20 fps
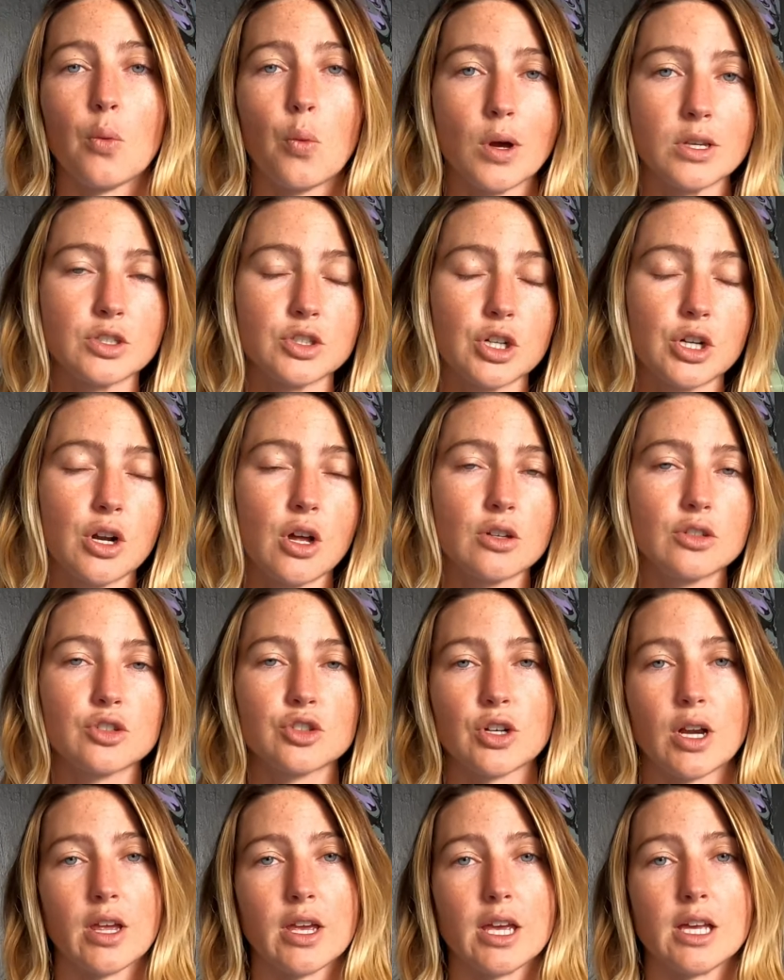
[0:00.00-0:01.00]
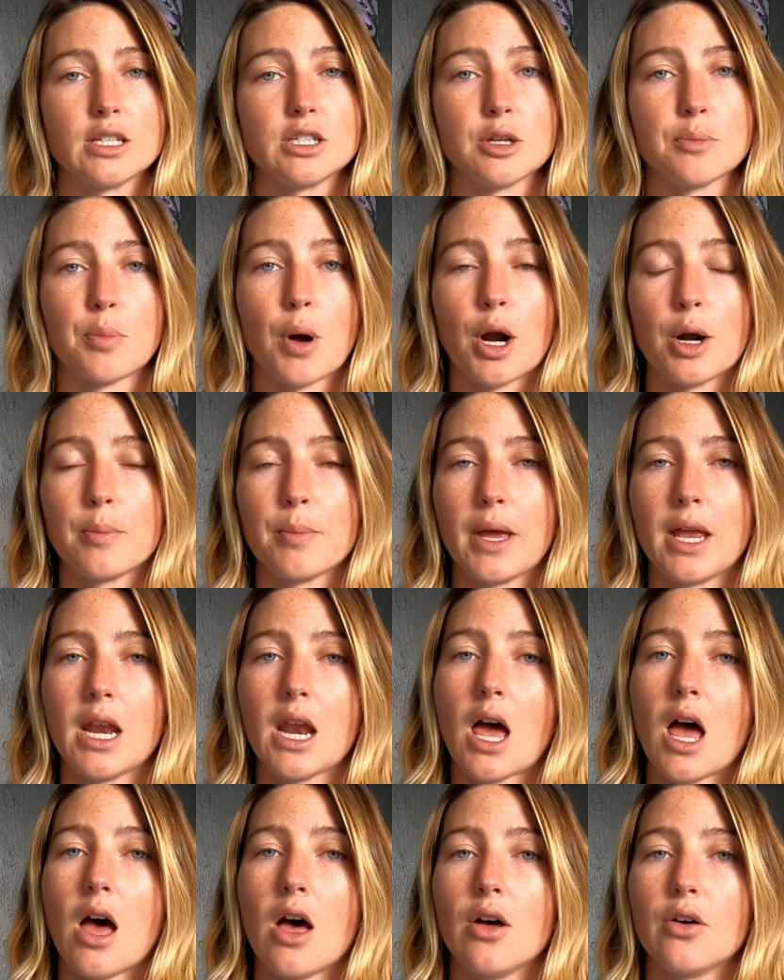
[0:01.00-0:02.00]
Western Australia
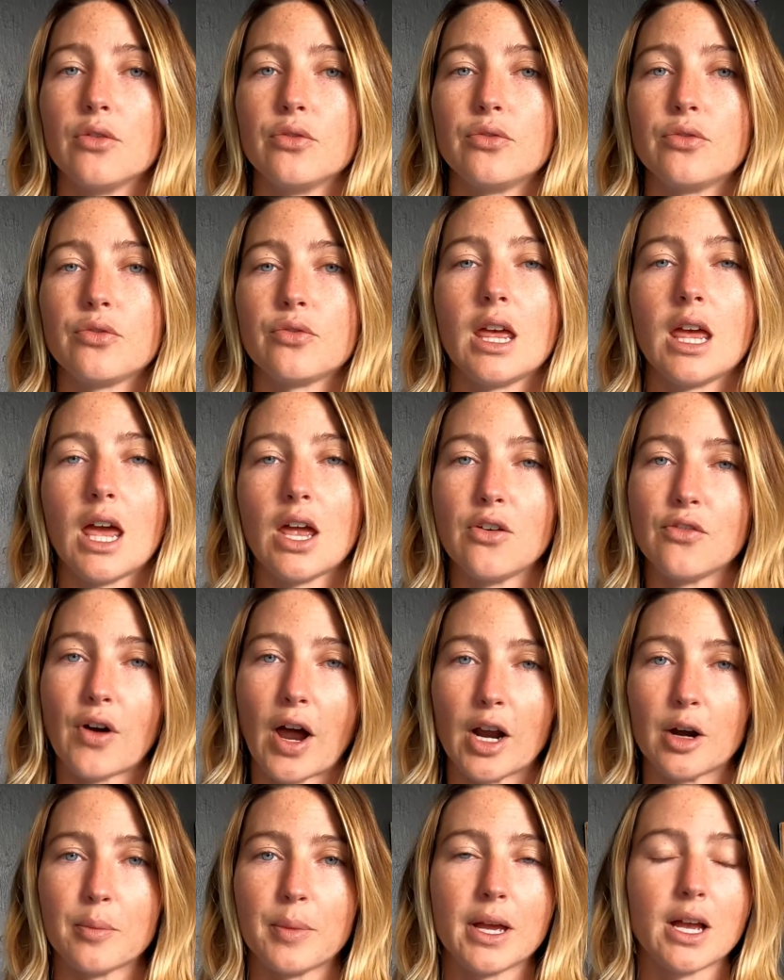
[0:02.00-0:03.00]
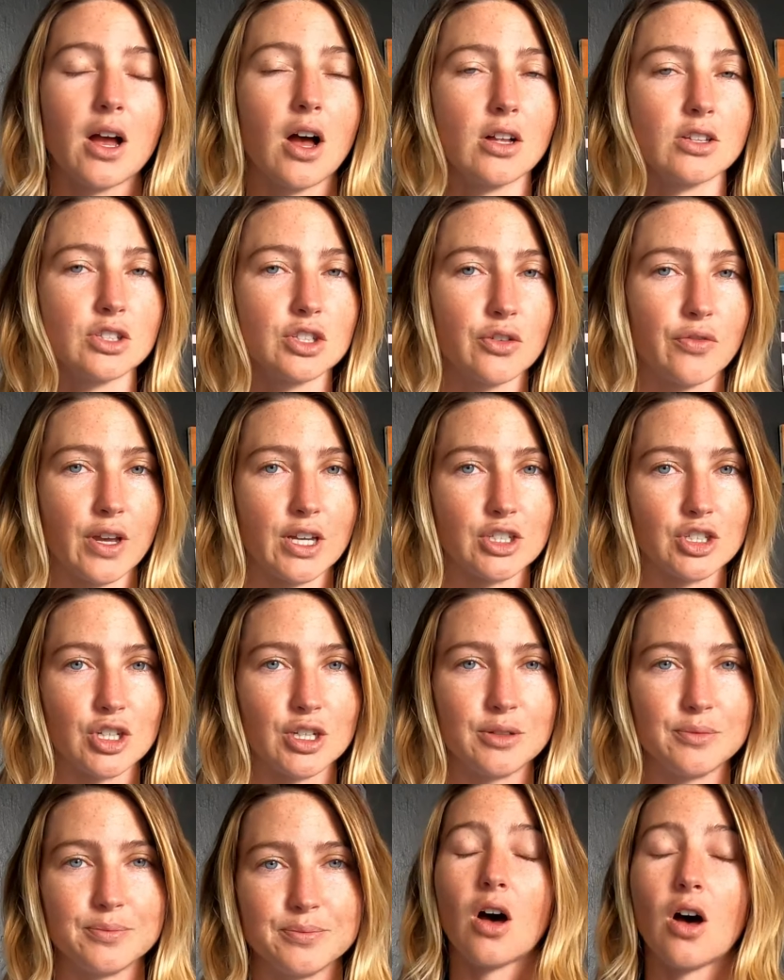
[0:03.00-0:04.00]
Department of Environment
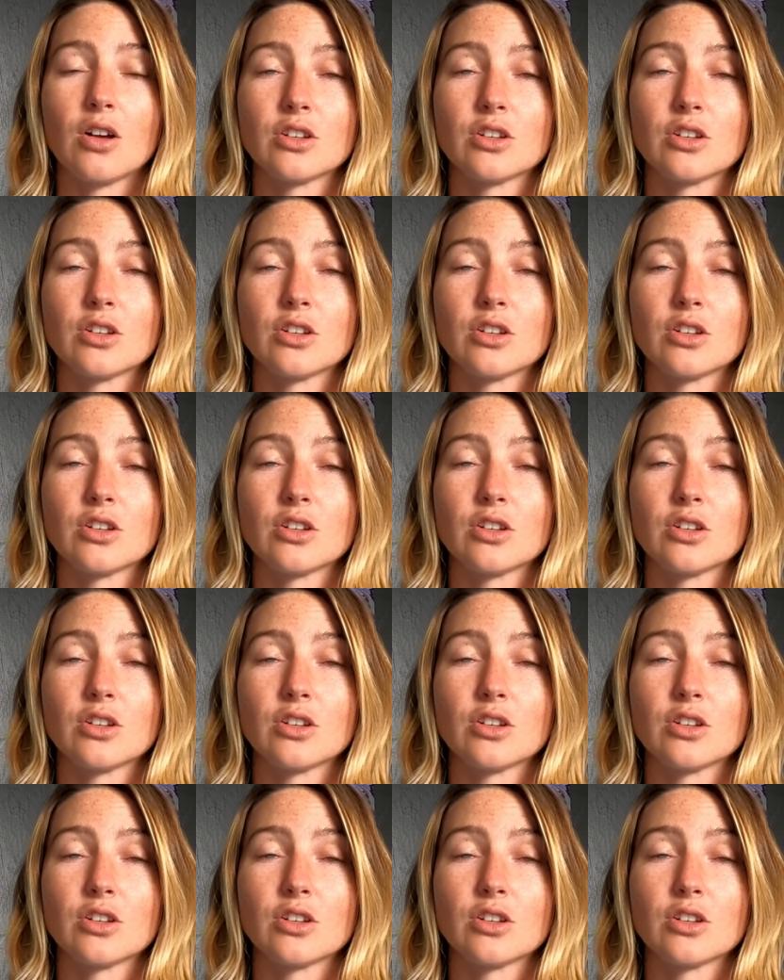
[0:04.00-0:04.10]
Conservation.